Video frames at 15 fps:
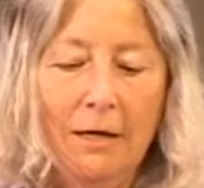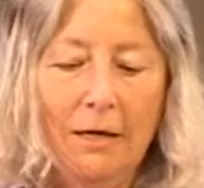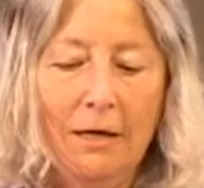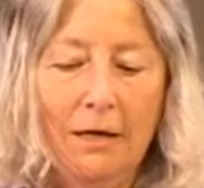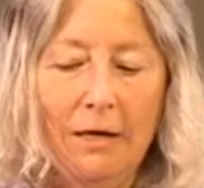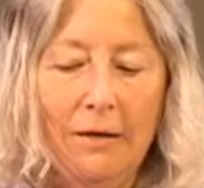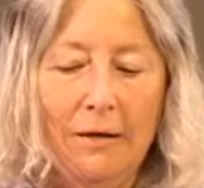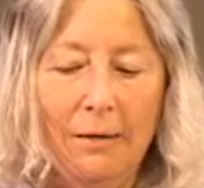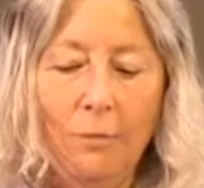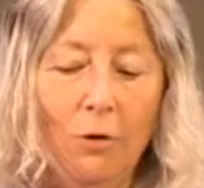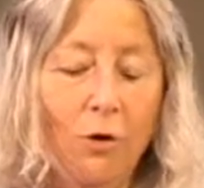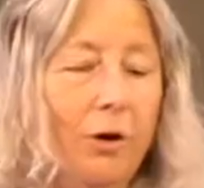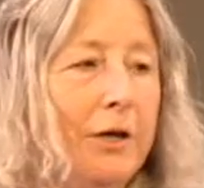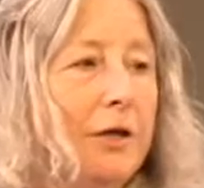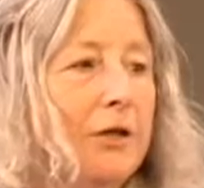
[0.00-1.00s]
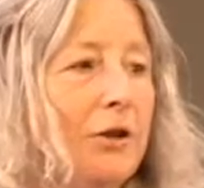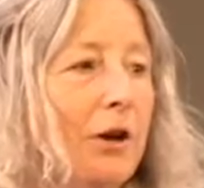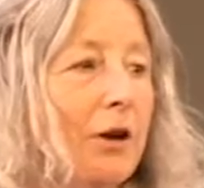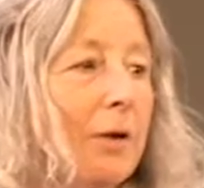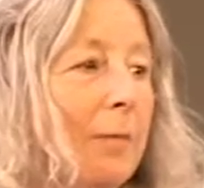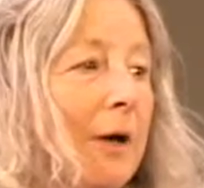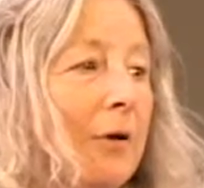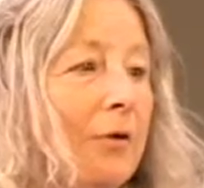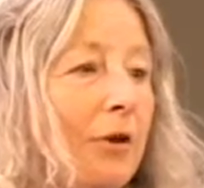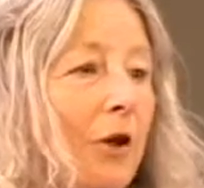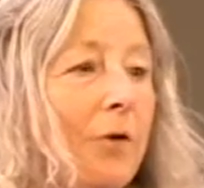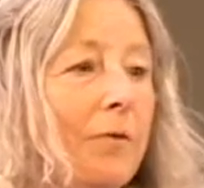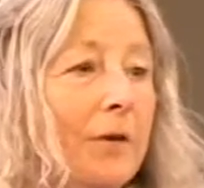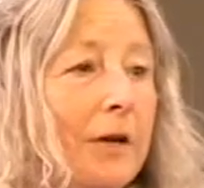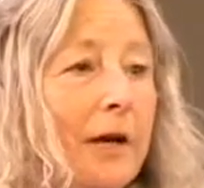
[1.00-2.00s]
And then we're going to talk about
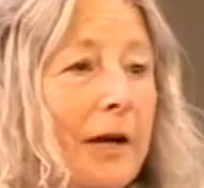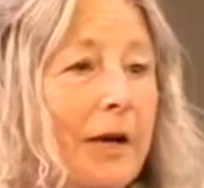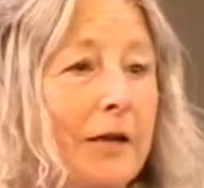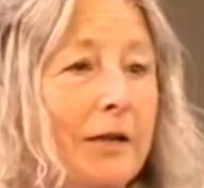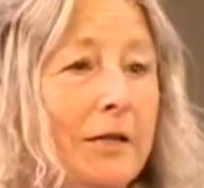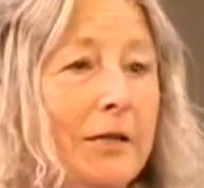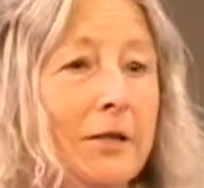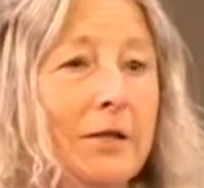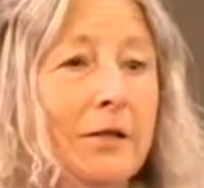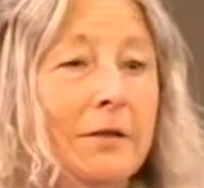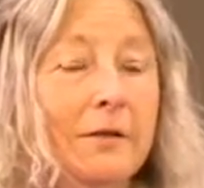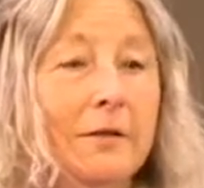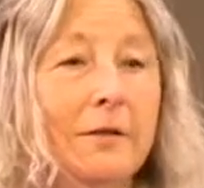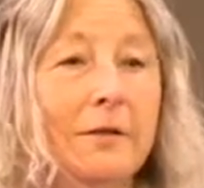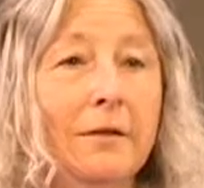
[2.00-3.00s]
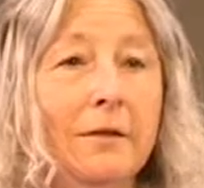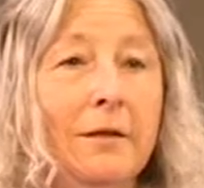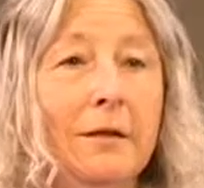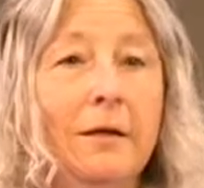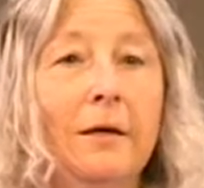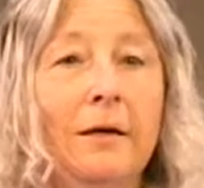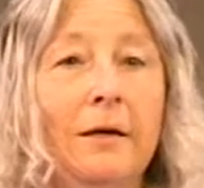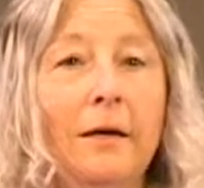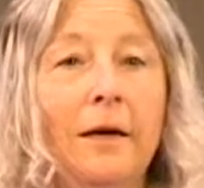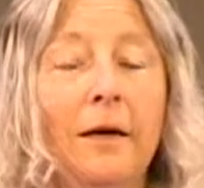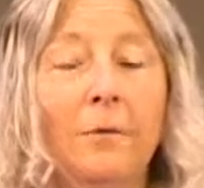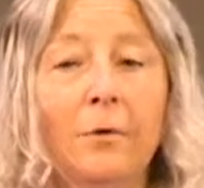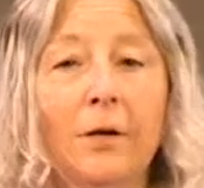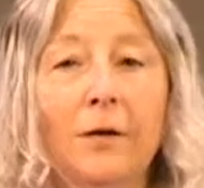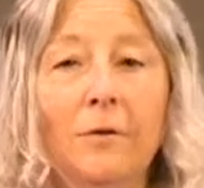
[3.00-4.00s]
dolphin guides. I
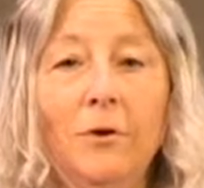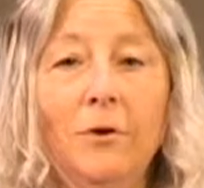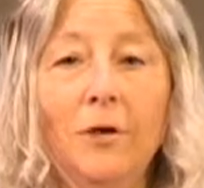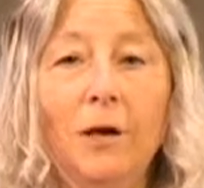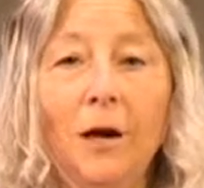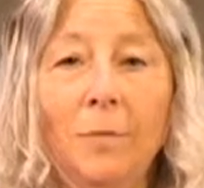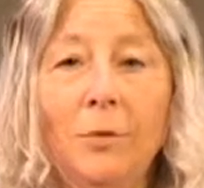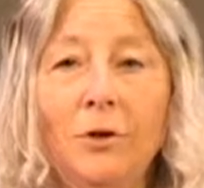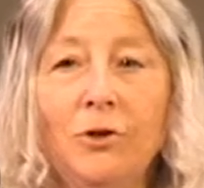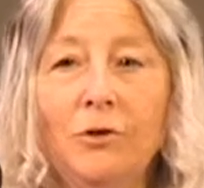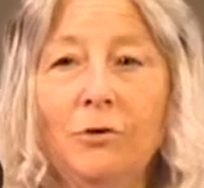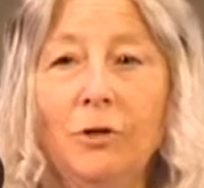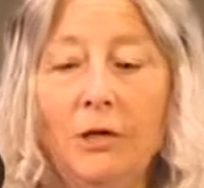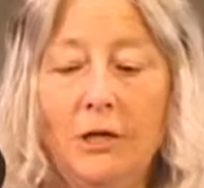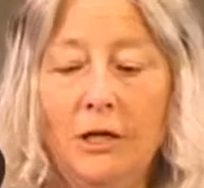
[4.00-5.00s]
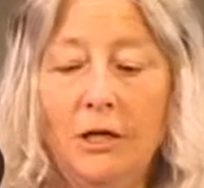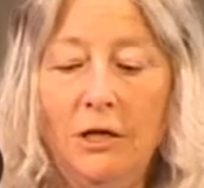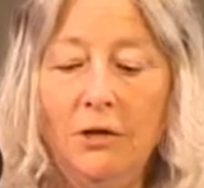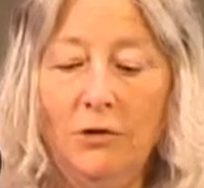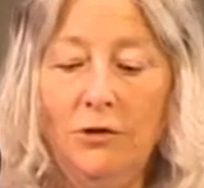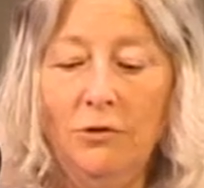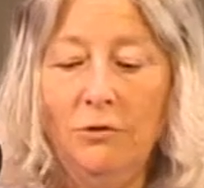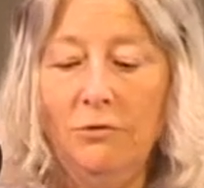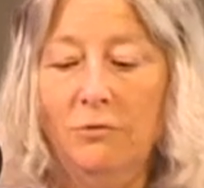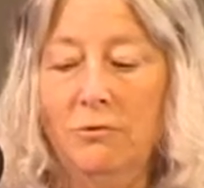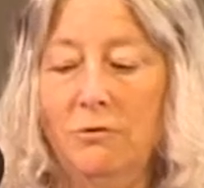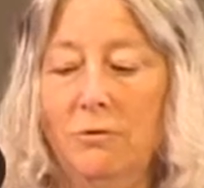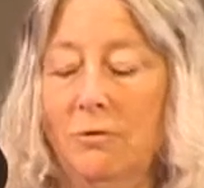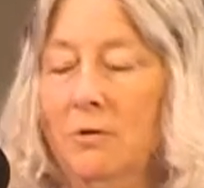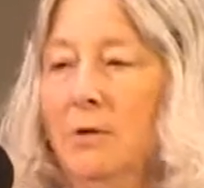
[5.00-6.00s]
will give you the opportunity
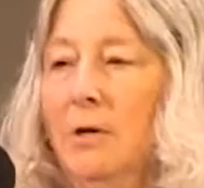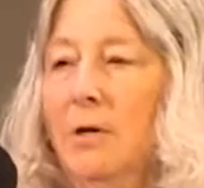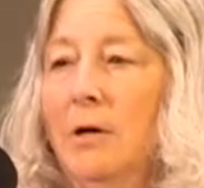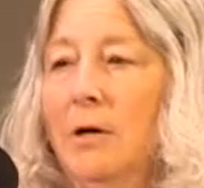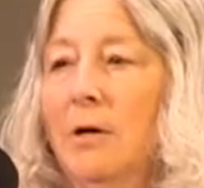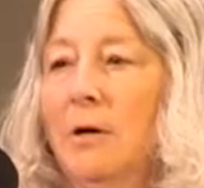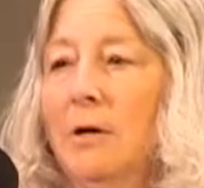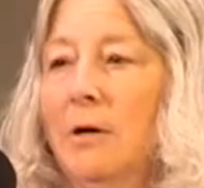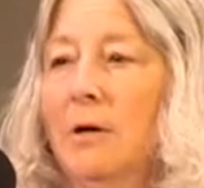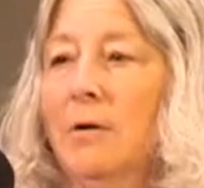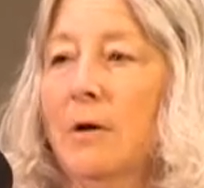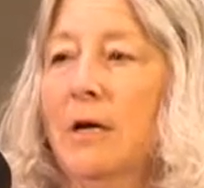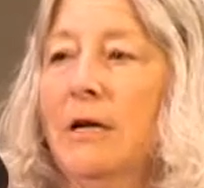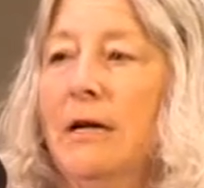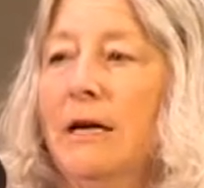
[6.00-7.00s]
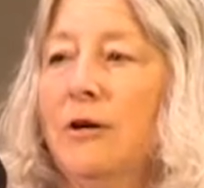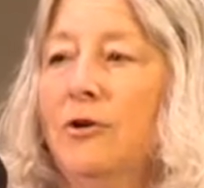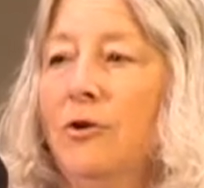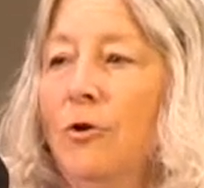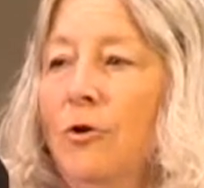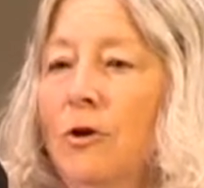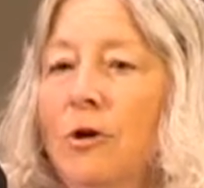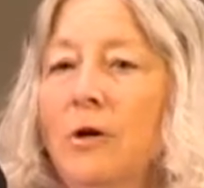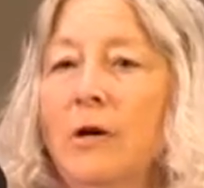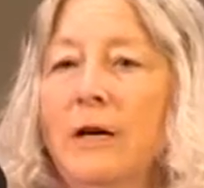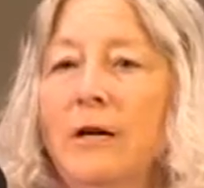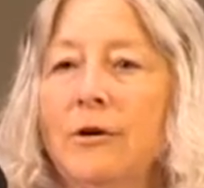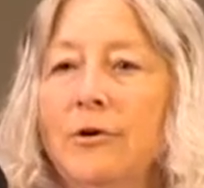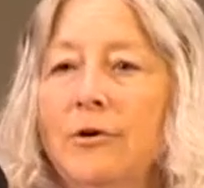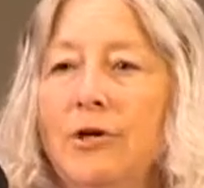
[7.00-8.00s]
to connect your
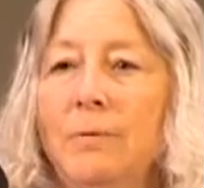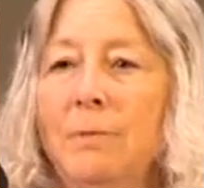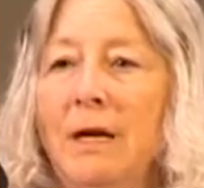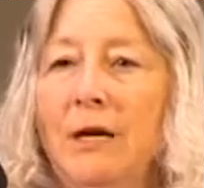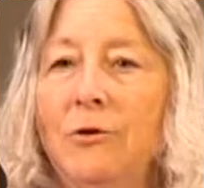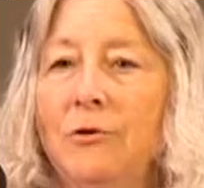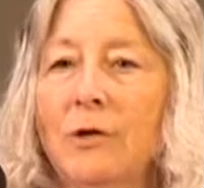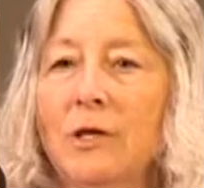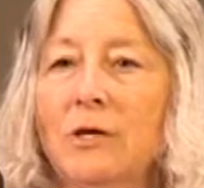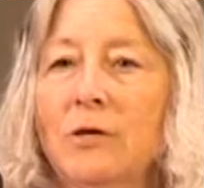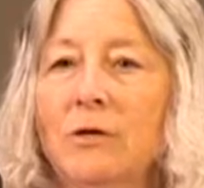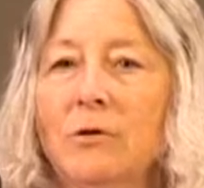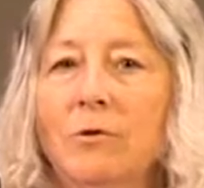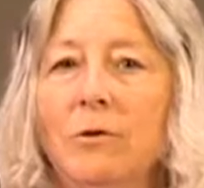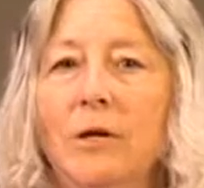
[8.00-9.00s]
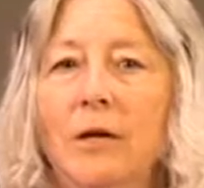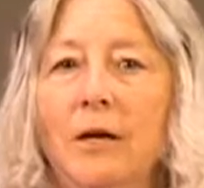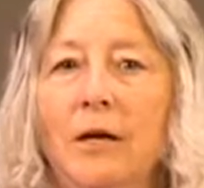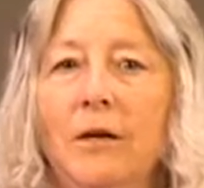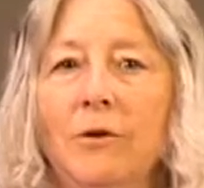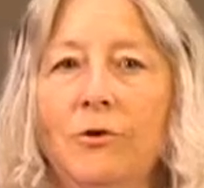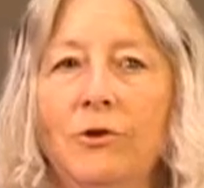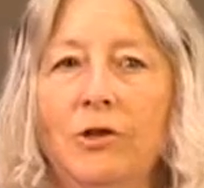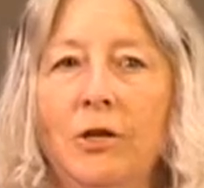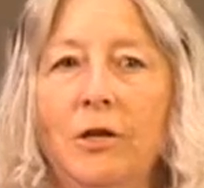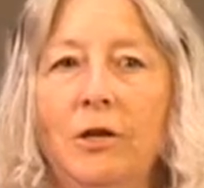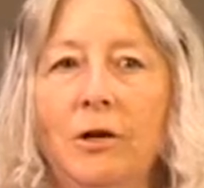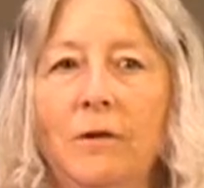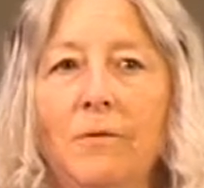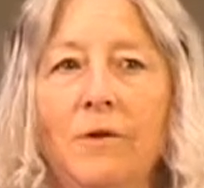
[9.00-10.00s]
energy matrix to the
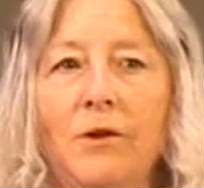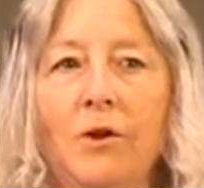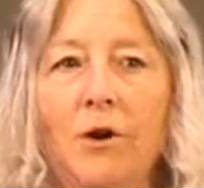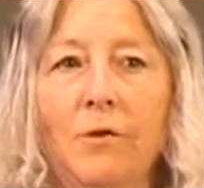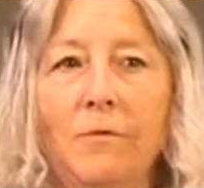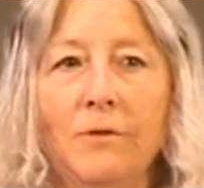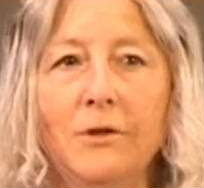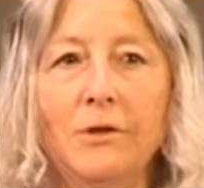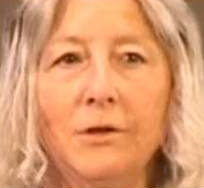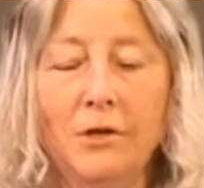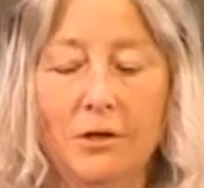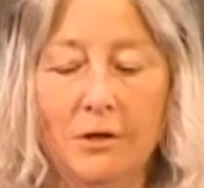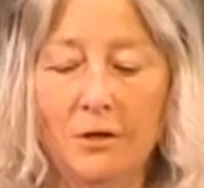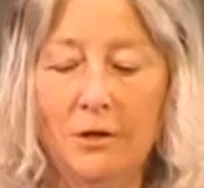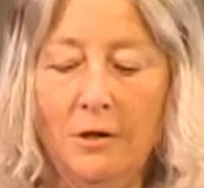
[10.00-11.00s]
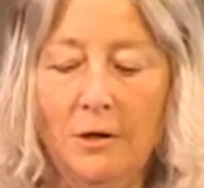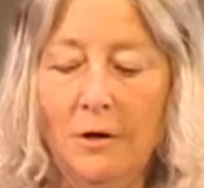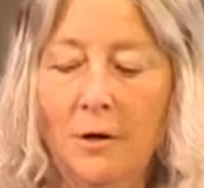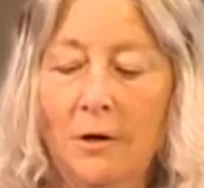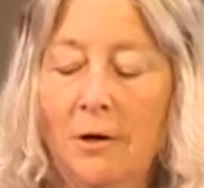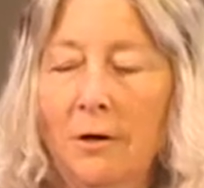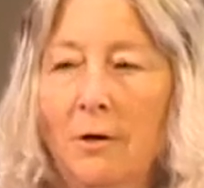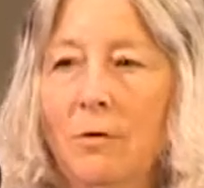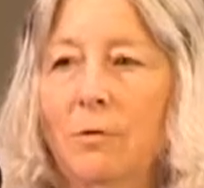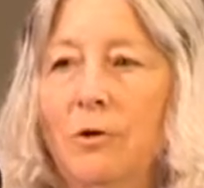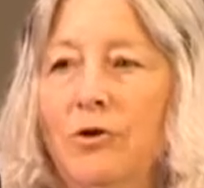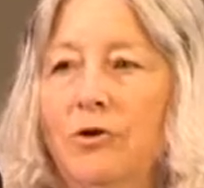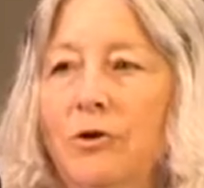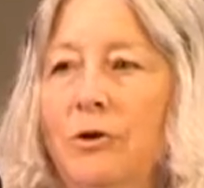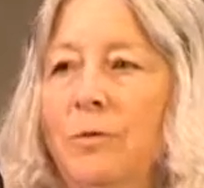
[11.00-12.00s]
energy of the dolphins,
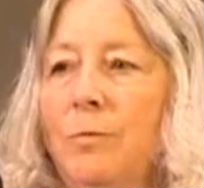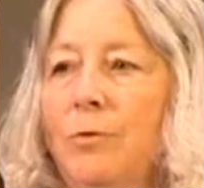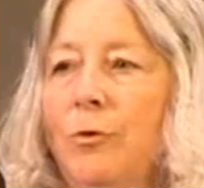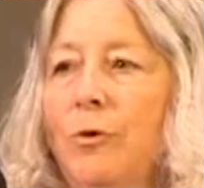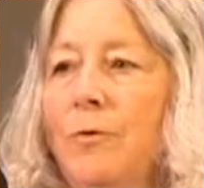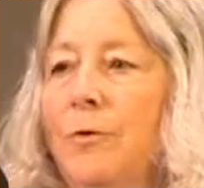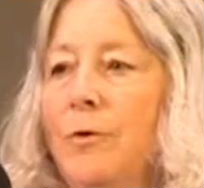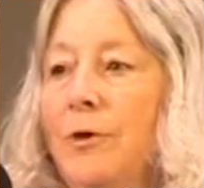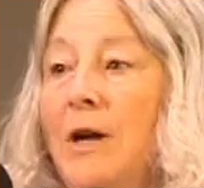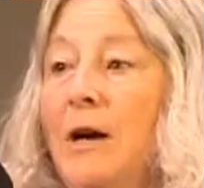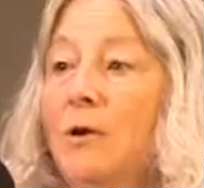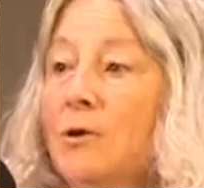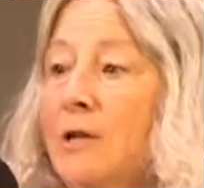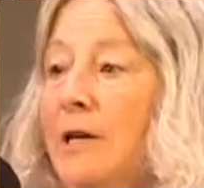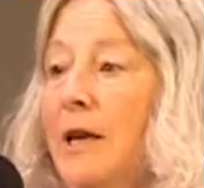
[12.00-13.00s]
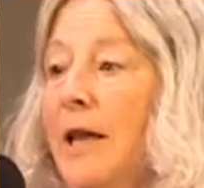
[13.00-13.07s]
which should improve your dowsing